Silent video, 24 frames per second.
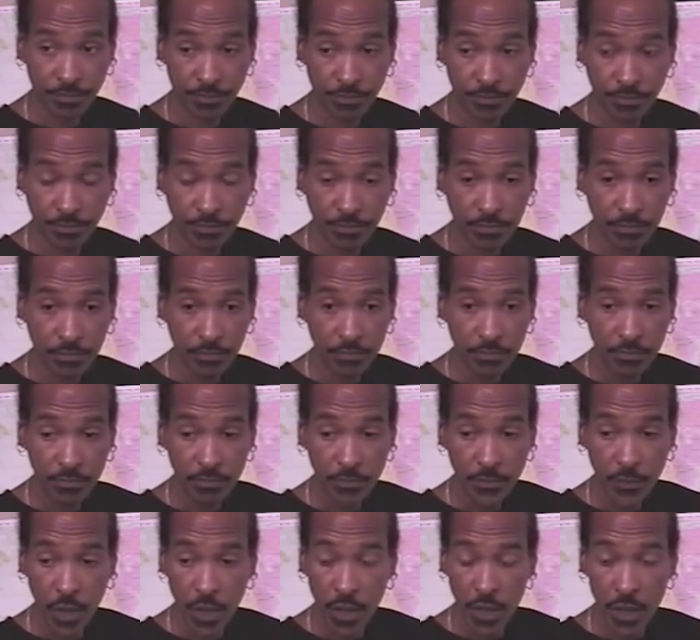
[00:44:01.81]
Nothing
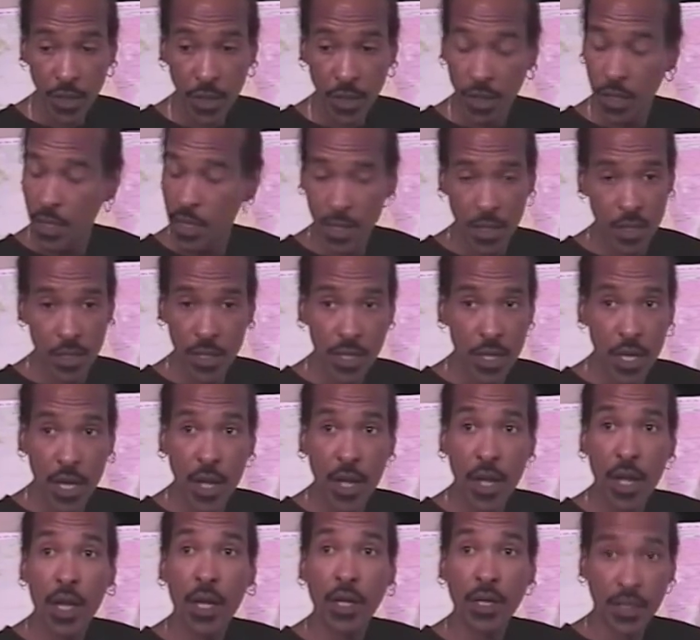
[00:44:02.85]
but a succession of
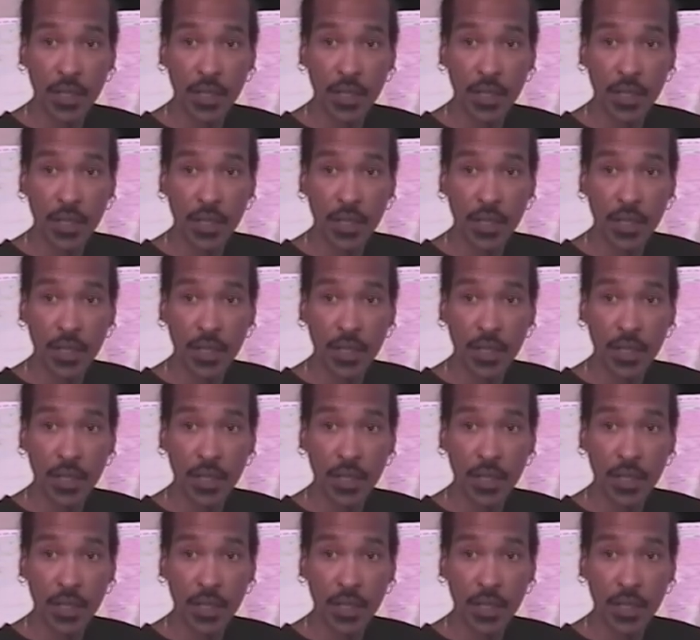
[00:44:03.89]
wars?